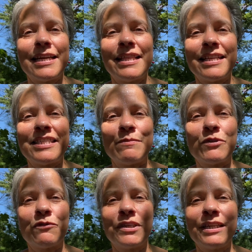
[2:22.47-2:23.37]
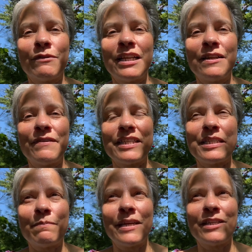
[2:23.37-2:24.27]
that seems really relevant
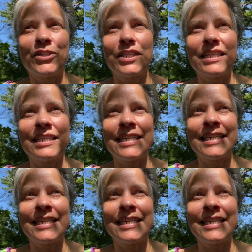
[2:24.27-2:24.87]
to mention